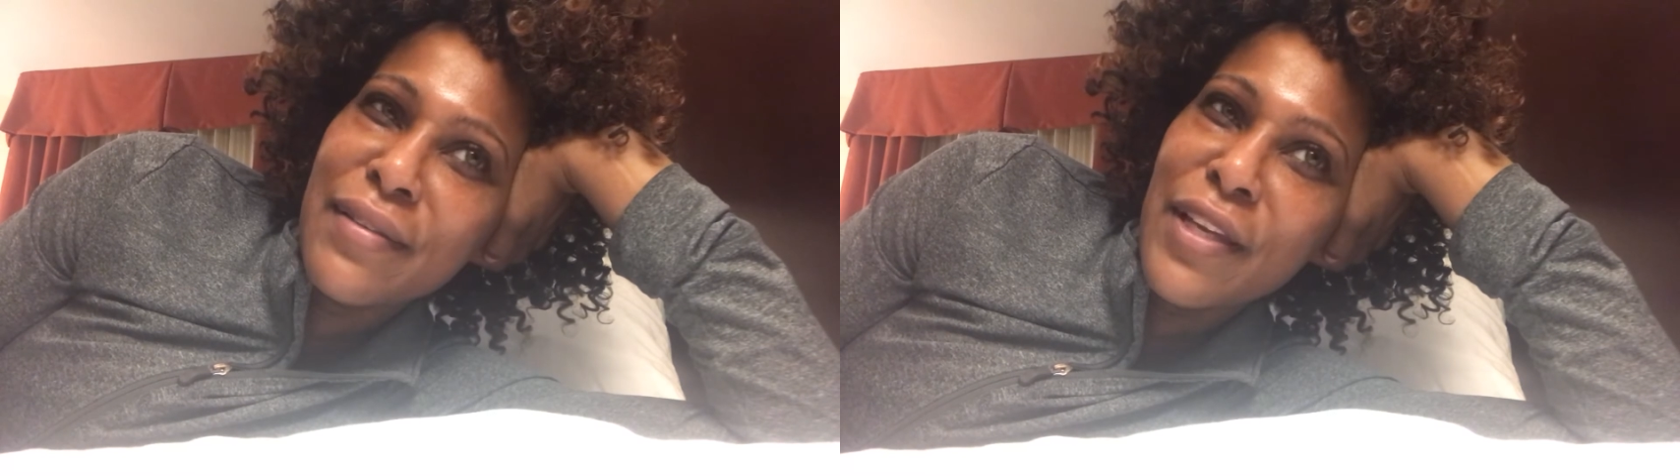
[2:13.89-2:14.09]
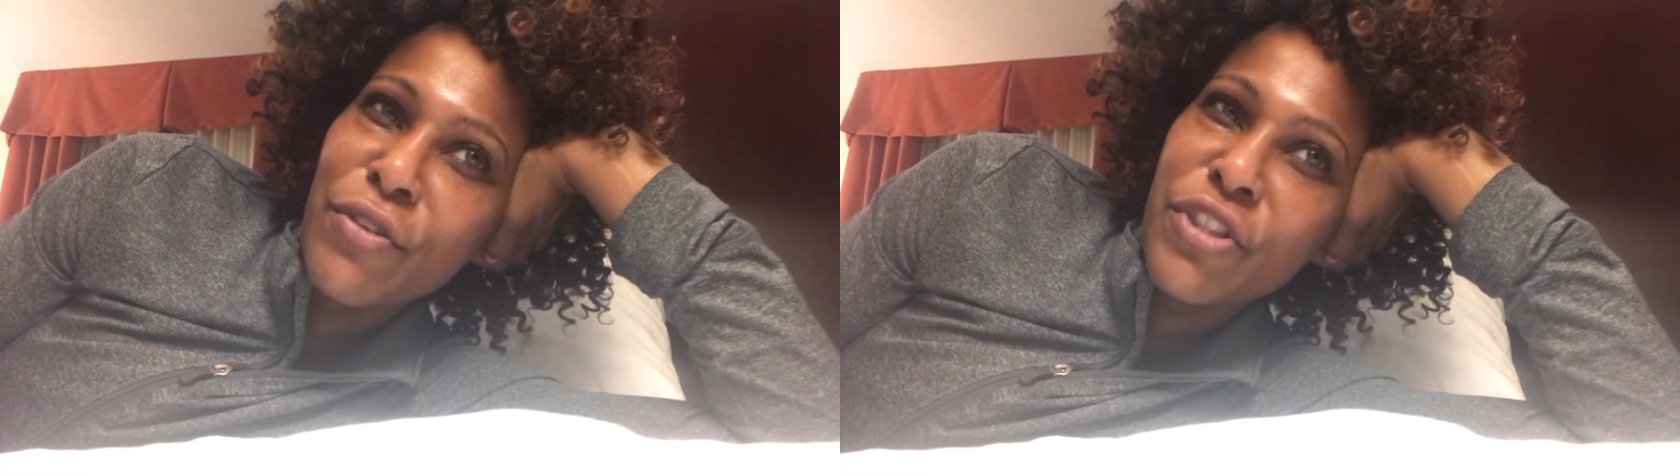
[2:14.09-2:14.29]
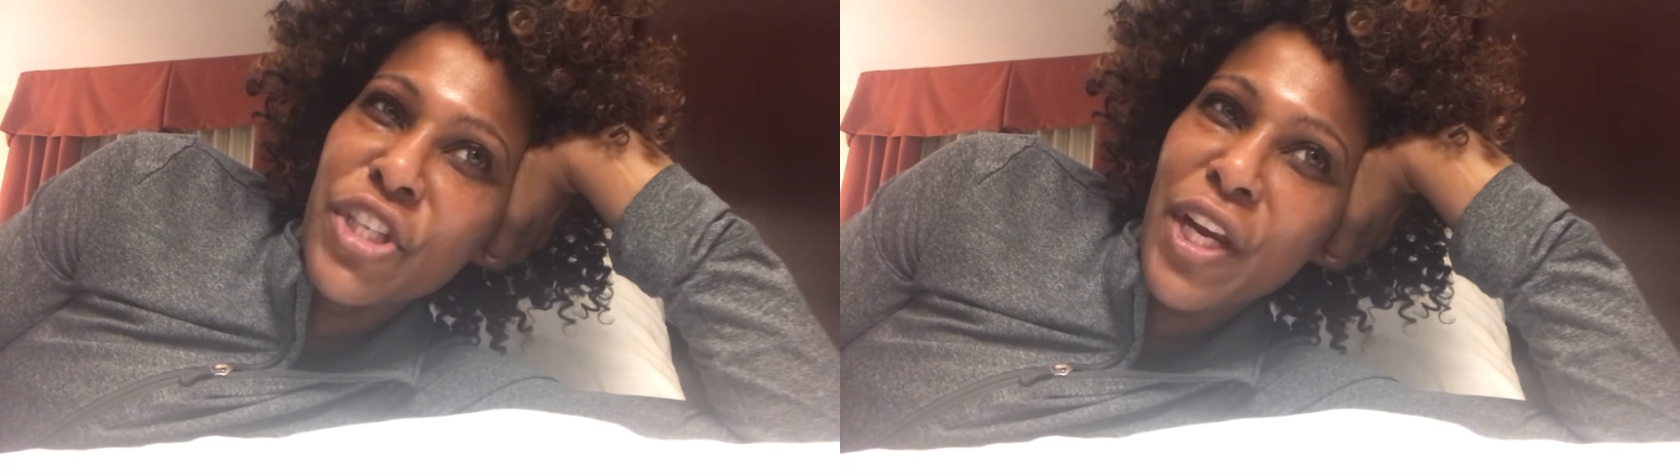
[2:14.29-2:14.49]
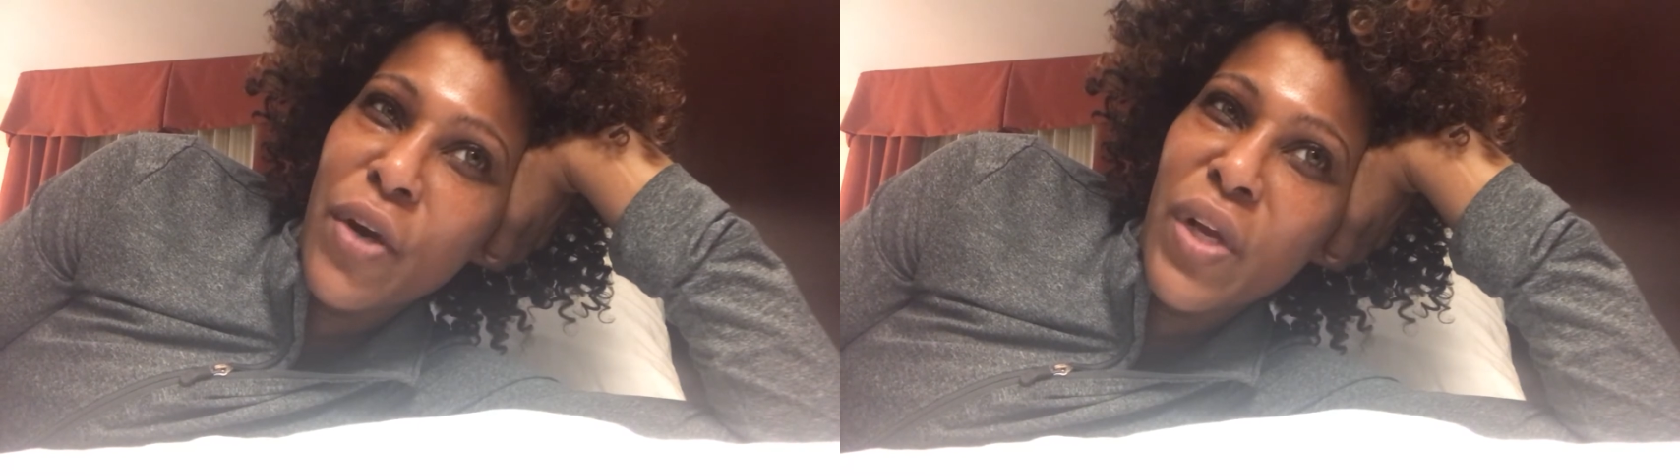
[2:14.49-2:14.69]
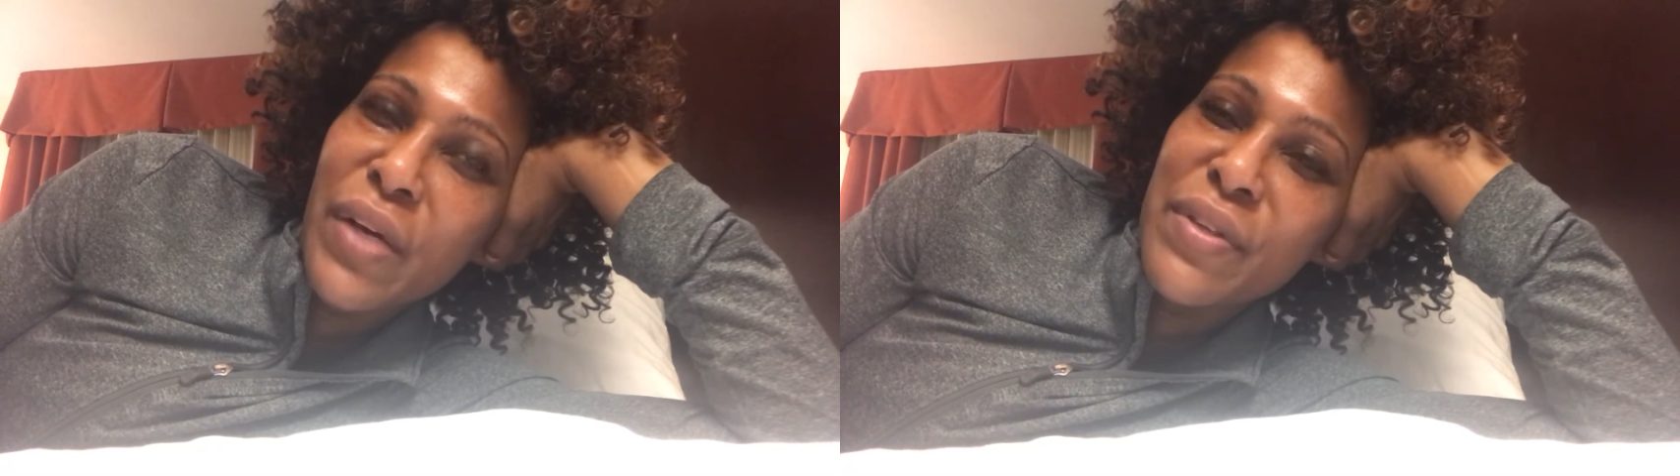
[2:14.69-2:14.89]
energetic
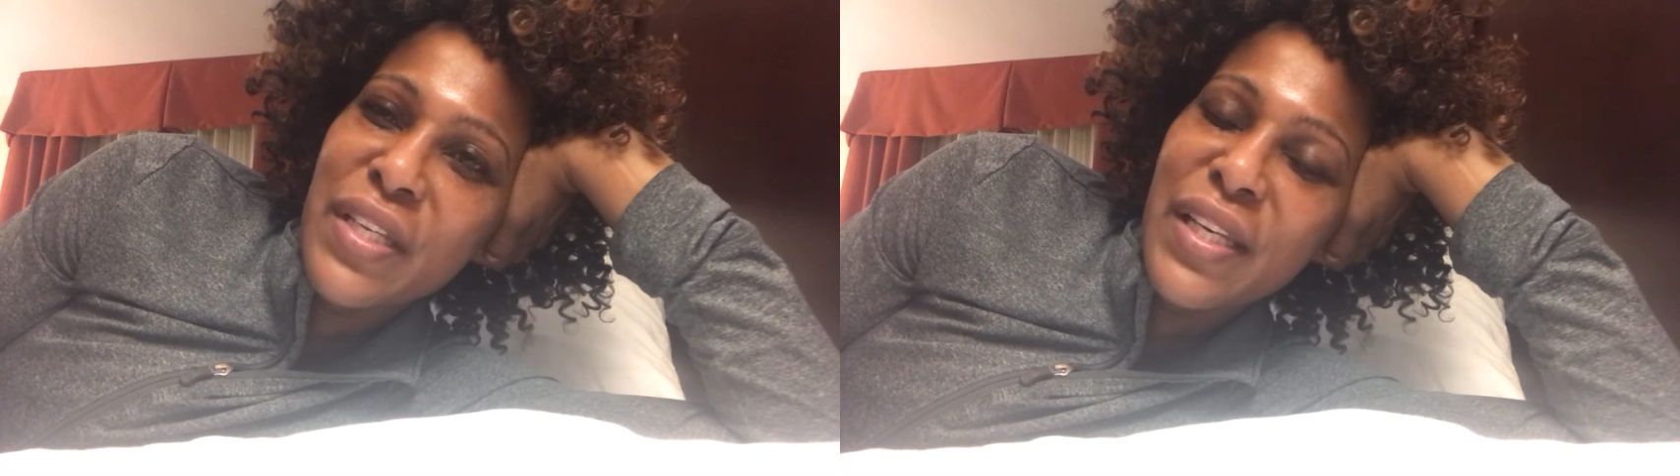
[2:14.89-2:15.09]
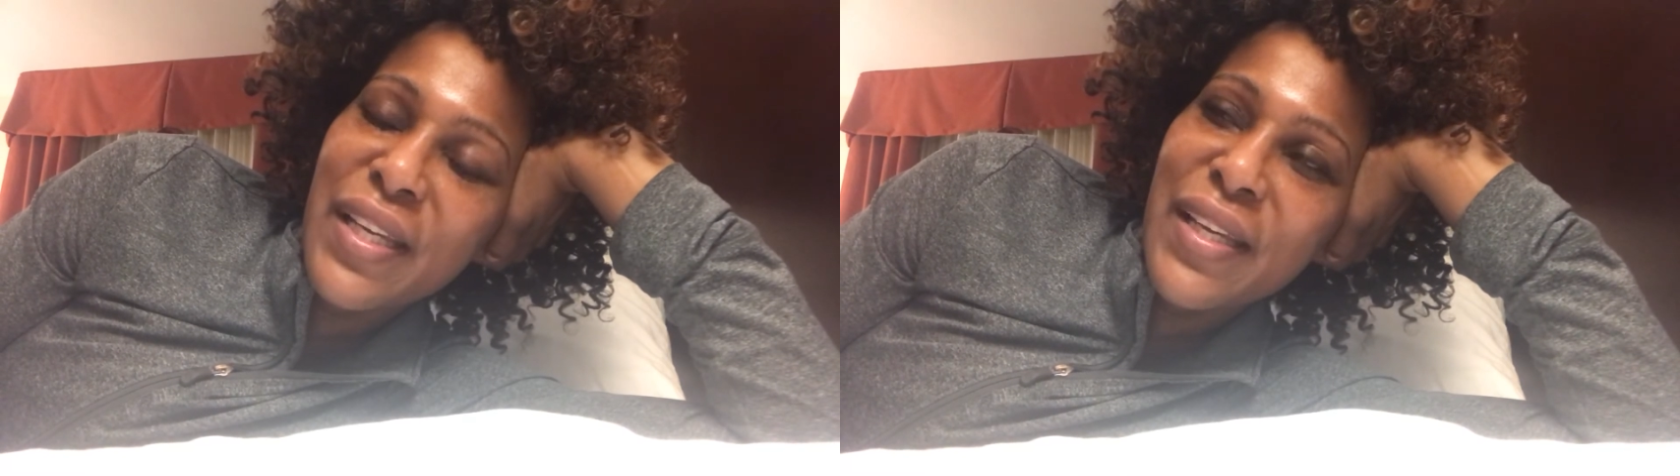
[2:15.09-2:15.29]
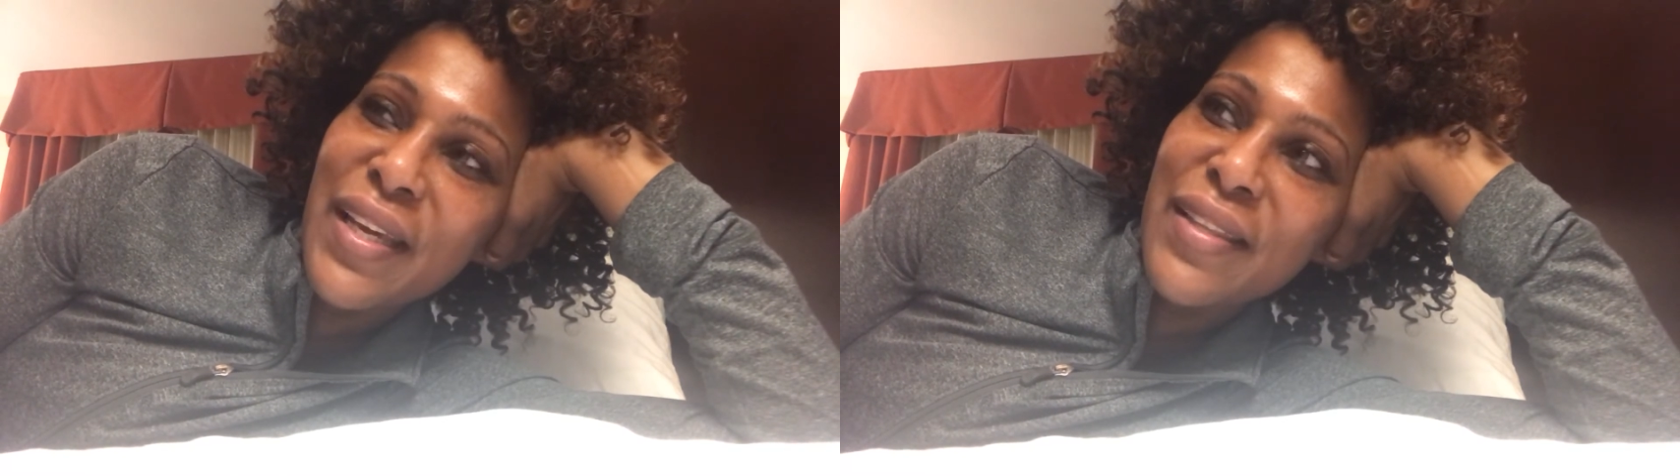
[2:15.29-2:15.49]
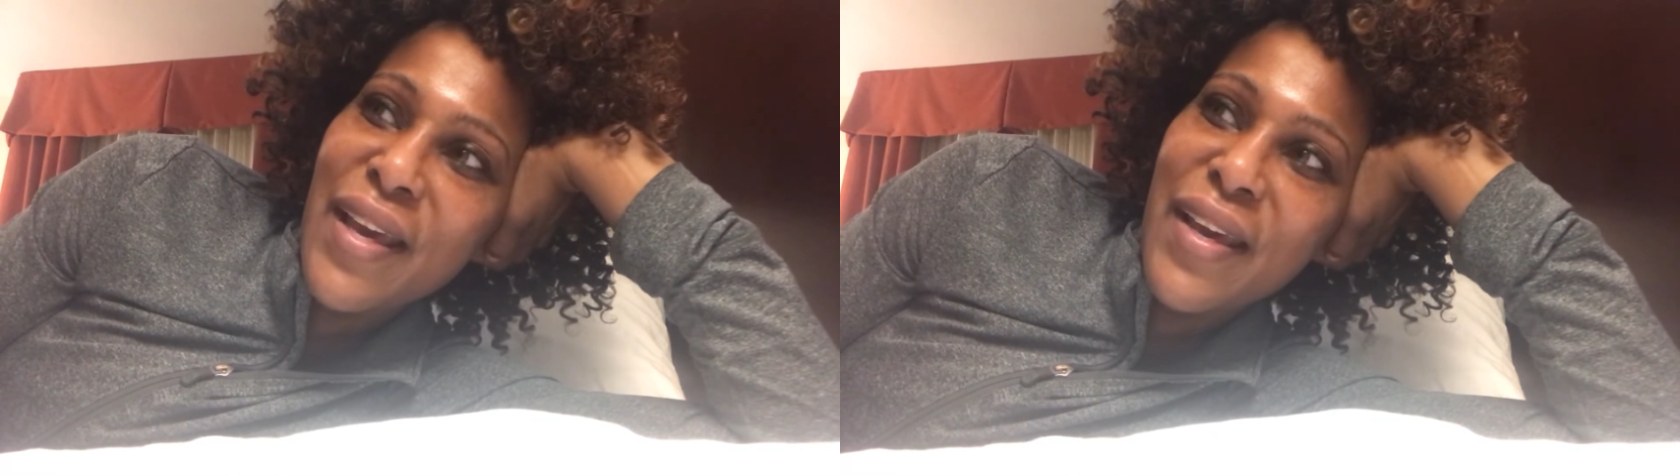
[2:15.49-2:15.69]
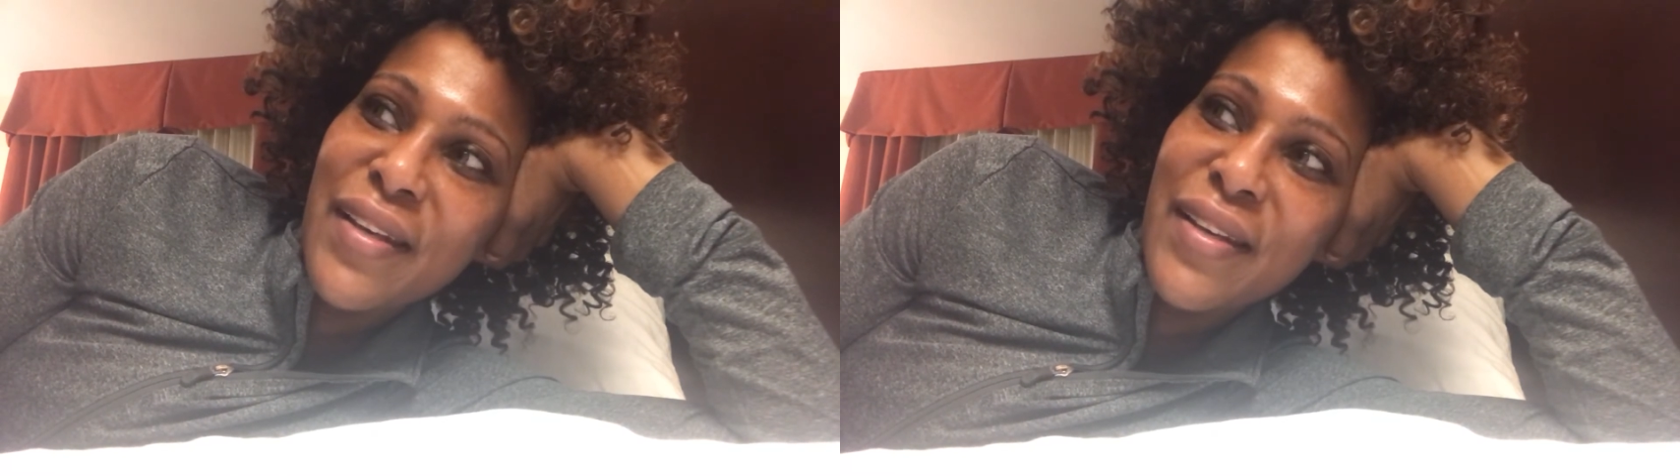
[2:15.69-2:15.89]
while I was eating. And
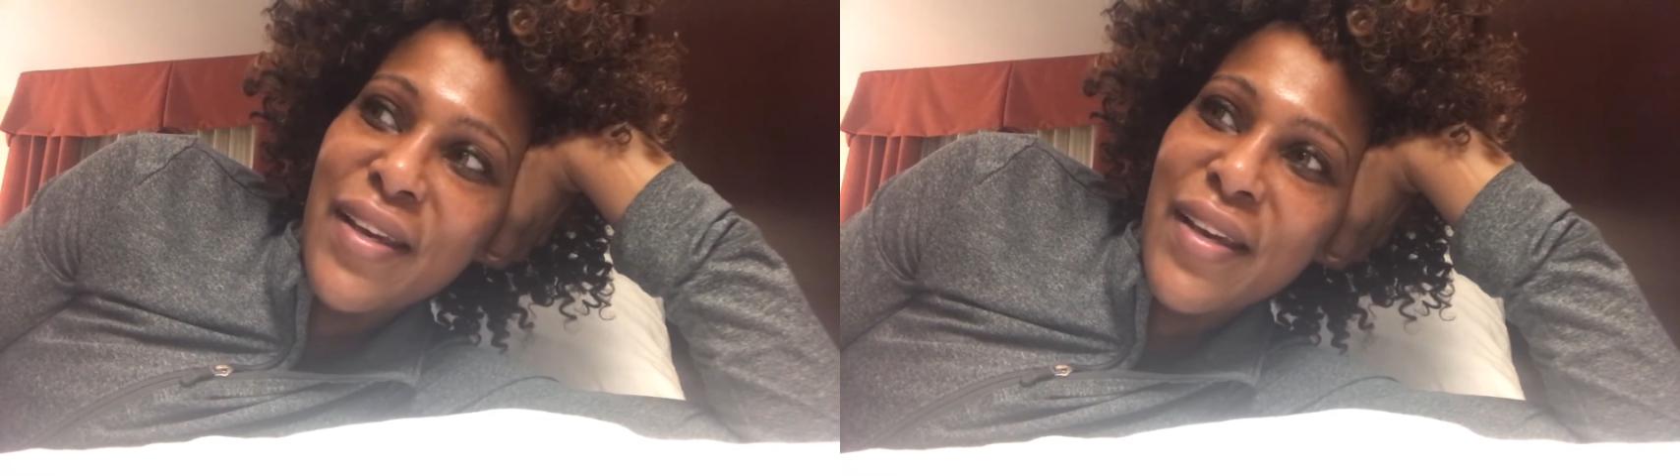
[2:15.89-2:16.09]
then